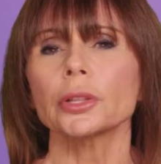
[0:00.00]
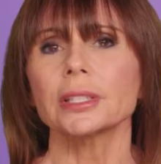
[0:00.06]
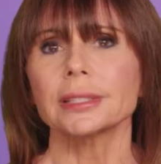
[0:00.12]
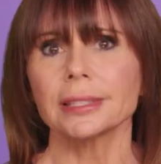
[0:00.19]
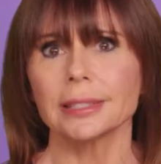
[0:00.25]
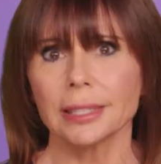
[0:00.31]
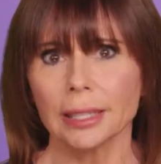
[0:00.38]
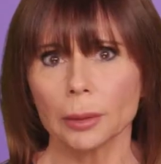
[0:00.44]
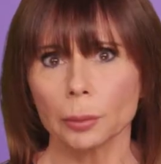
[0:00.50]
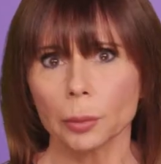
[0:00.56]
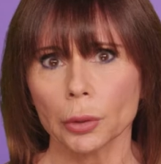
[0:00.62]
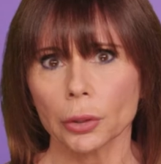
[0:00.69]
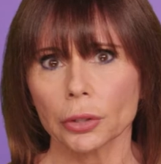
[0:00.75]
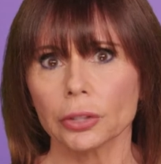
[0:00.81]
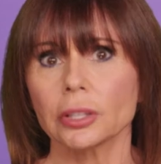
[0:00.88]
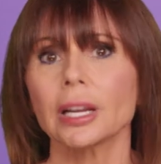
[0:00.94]
the C
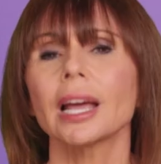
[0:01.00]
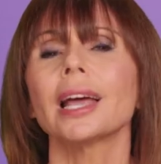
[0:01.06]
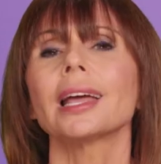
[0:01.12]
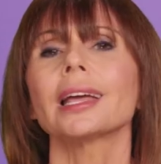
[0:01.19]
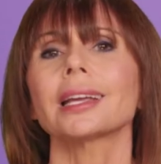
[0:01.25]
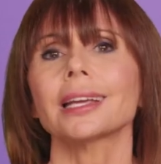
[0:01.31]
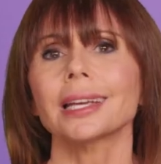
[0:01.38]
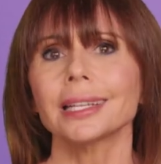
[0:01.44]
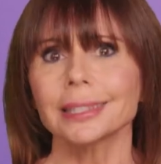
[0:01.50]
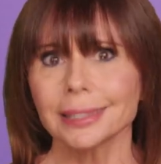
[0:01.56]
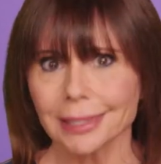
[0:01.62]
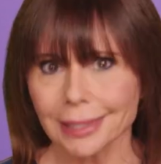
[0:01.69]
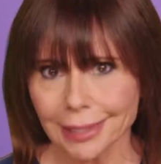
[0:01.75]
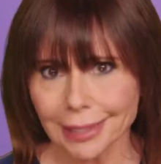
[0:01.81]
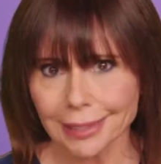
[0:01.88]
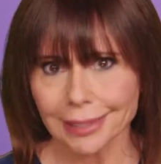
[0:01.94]
word,
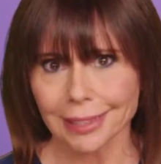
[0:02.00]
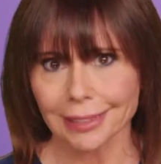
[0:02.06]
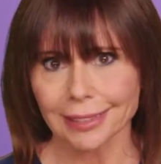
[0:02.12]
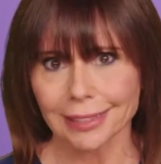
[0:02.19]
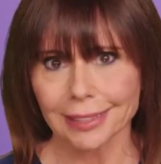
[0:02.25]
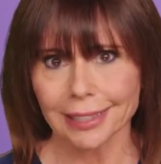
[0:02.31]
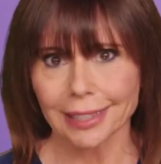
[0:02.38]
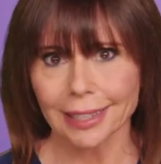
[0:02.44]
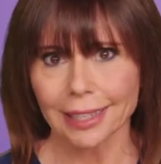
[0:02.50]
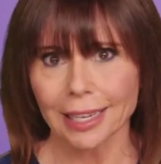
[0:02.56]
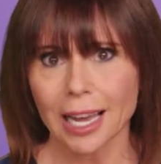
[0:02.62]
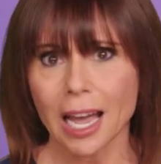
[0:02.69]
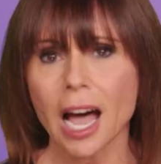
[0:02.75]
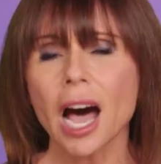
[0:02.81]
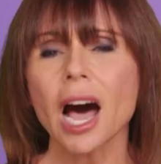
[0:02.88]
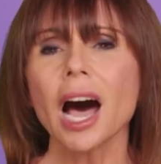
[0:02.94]
consistency.
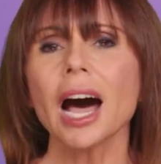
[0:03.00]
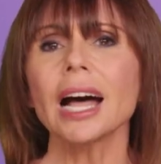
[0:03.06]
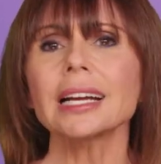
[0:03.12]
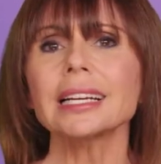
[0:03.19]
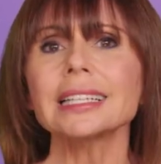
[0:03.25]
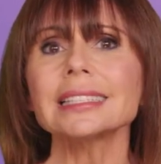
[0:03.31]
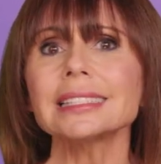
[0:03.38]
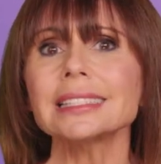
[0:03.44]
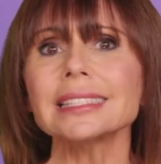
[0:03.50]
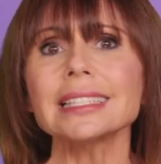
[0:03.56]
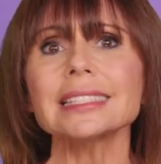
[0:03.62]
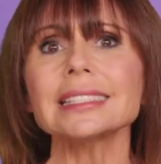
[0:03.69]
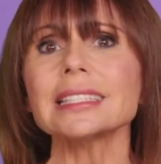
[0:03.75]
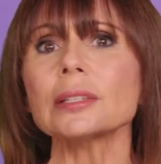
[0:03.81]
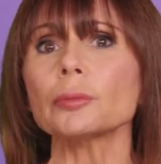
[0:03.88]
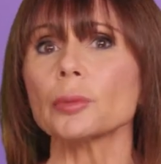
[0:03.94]
A
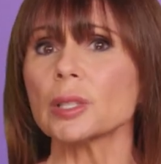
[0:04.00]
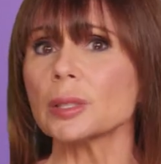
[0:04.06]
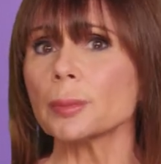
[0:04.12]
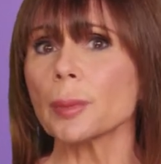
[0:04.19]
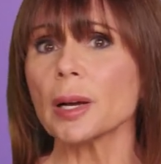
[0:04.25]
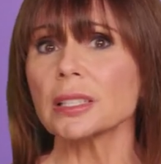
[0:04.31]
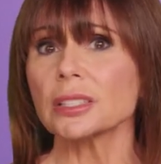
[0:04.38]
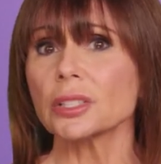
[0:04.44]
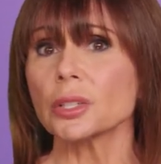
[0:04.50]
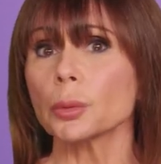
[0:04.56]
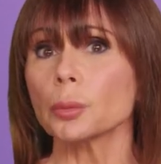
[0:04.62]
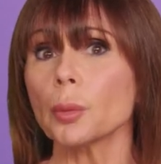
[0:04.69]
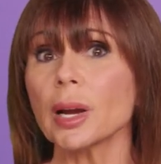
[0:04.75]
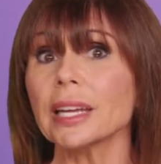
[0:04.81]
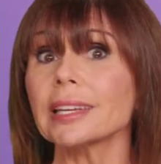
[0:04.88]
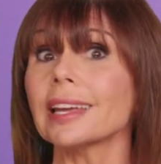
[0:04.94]
consistent response to
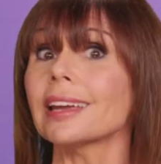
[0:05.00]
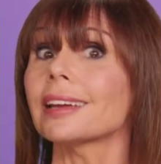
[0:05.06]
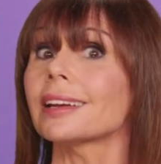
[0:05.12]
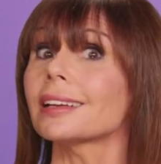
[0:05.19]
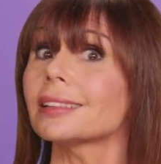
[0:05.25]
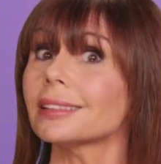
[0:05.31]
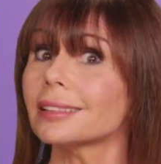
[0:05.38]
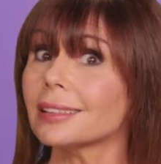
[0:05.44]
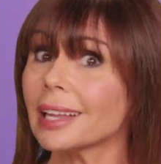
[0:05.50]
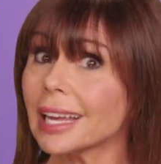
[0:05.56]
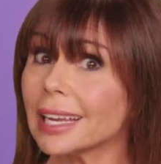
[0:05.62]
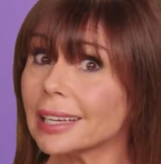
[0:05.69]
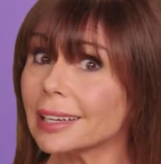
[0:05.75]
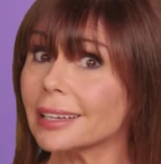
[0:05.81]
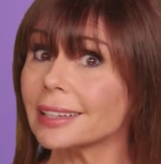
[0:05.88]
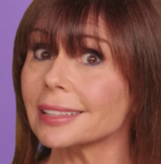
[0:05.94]
waking,
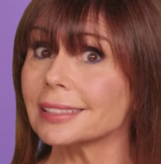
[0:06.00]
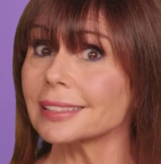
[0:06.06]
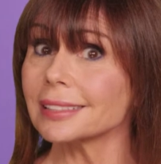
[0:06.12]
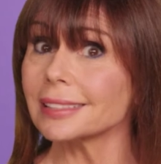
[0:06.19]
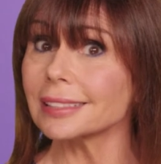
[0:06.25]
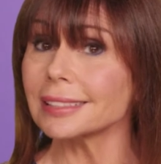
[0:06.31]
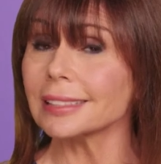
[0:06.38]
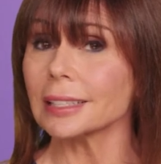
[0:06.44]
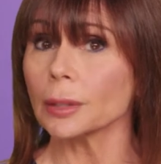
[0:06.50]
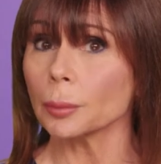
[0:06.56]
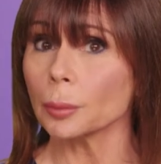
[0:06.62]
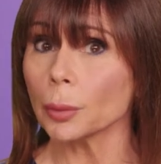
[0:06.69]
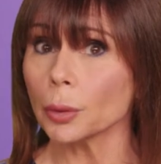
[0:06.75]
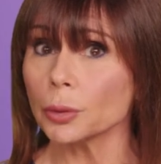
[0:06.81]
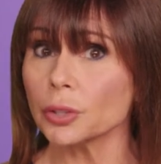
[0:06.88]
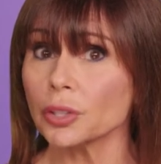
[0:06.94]
like a consistent
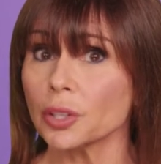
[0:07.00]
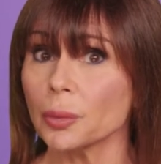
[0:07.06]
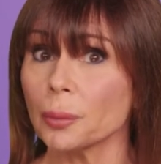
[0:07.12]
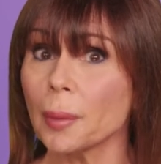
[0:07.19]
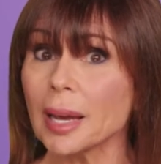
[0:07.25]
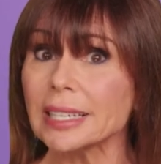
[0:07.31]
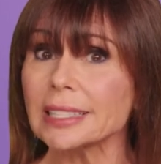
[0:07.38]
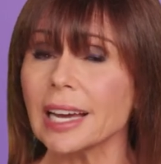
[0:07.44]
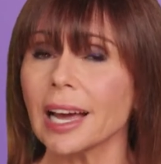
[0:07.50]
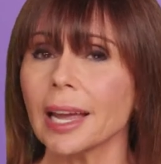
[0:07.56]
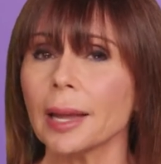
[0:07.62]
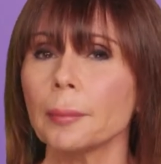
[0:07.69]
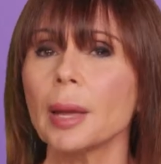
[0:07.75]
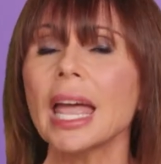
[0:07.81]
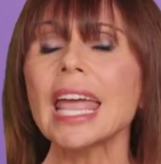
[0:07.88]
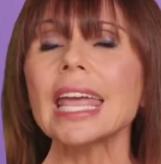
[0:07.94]
approach to
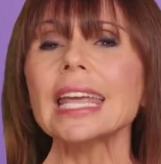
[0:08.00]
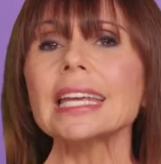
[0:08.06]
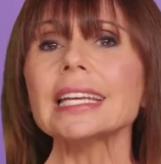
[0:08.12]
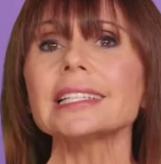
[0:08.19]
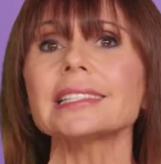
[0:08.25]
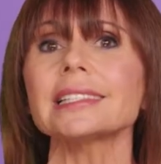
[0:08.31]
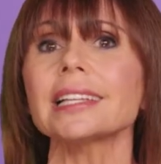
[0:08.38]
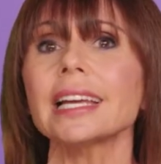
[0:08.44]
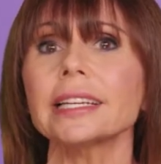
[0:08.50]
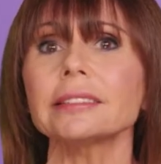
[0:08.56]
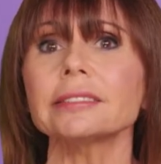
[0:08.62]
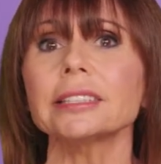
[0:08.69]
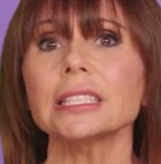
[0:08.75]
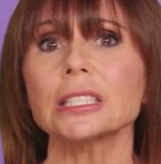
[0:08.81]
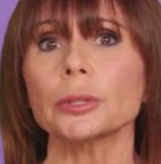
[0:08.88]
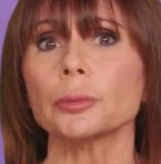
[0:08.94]
bedtime, is
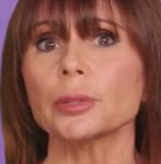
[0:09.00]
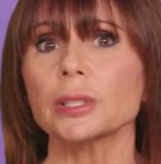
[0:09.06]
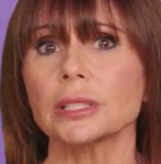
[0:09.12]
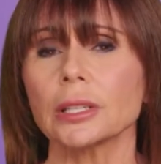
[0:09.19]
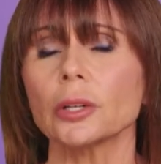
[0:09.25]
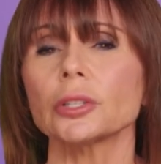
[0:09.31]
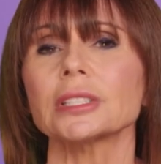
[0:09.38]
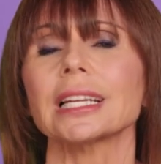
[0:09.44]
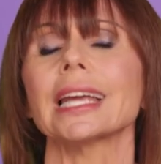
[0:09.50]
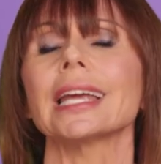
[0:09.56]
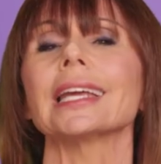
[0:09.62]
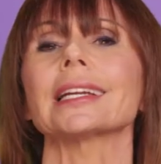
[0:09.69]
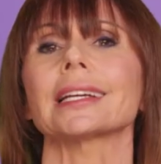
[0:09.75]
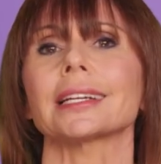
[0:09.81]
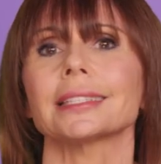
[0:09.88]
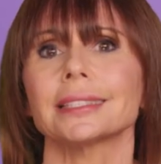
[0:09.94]
likely to result
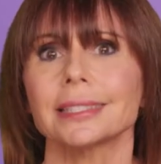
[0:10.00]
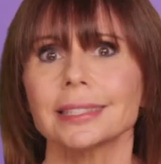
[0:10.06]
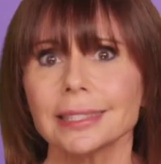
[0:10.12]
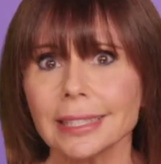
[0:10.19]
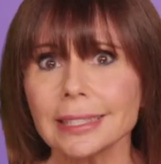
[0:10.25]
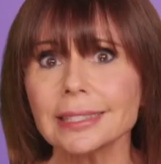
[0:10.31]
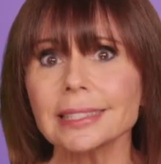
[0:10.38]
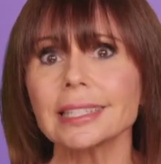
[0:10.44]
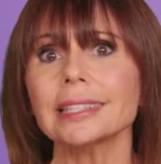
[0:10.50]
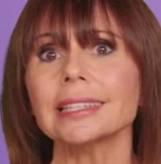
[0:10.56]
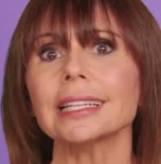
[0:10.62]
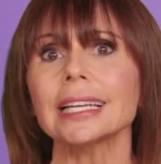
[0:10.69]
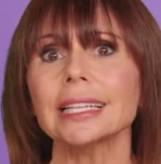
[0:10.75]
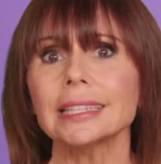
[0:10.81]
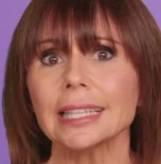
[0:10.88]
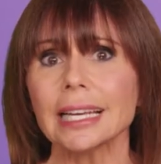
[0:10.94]
in
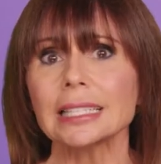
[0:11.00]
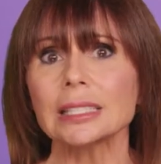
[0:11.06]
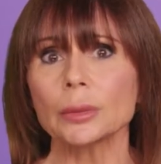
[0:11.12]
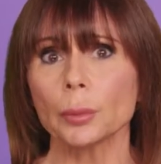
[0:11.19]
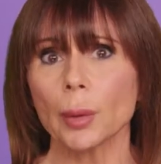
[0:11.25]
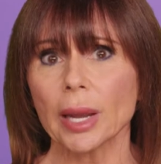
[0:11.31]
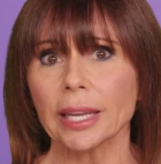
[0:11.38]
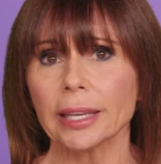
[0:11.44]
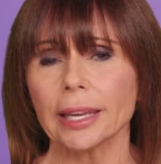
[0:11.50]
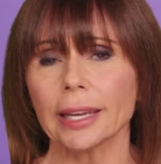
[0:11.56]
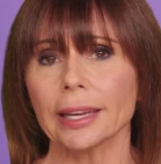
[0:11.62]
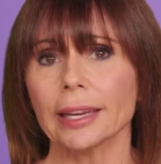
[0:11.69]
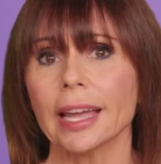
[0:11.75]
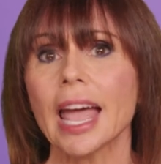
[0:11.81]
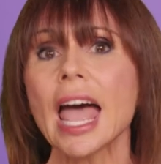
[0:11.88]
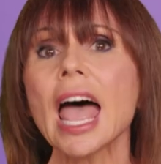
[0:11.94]
consistently less
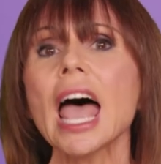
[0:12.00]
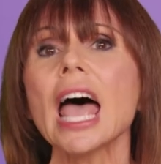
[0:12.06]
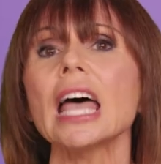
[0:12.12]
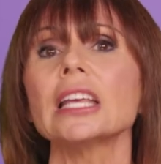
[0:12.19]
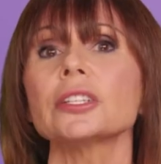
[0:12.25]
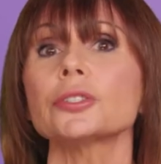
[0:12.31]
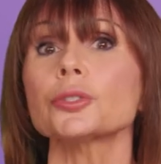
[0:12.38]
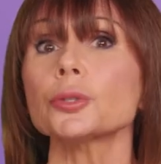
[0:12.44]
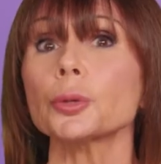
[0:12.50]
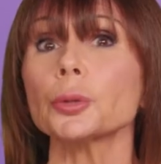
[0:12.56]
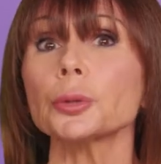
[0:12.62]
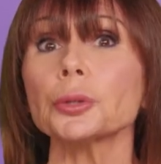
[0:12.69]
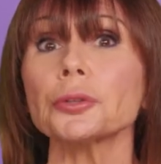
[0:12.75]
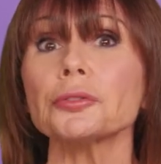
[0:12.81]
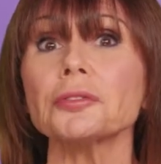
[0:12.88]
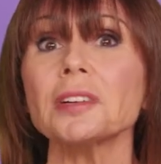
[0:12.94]
waking and
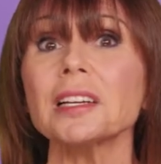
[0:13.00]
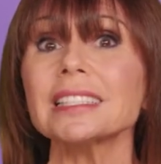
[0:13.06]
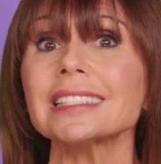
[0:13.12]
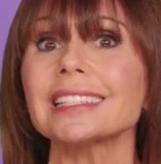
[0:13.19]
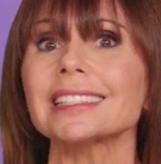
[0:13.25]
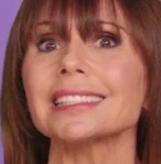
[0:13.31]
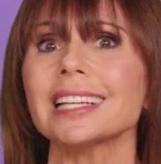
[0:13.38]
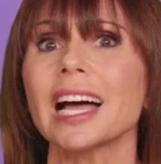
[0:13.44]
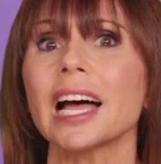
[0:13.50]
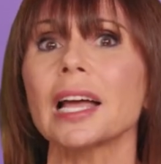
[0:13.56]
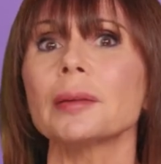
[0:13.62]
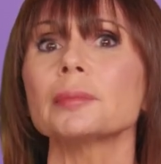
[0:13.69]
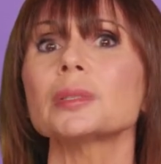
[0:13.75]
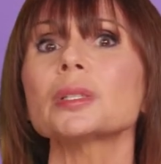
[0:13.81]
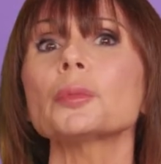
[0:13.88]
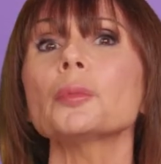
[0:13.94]
shorter fussing
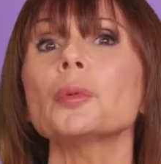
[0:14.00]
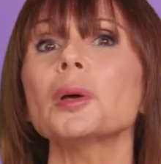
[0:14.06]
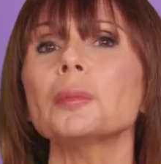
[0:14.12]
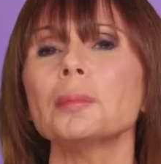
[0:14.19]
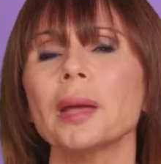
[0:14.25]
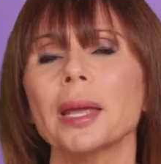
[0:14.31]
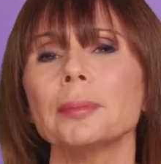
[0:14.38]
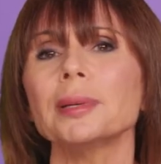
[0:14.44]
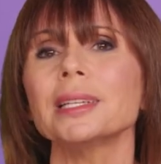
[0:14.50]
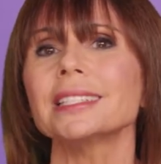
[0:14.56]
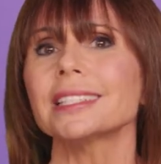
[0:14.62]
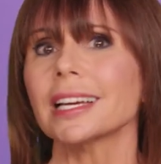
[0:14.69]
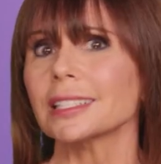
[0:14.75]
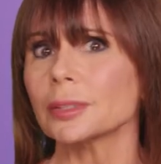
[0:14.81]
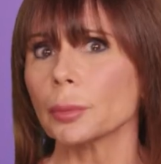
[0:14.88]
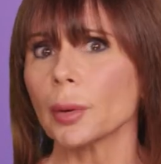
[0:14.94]
times when baby
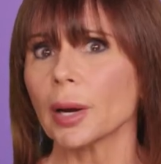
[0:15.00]
does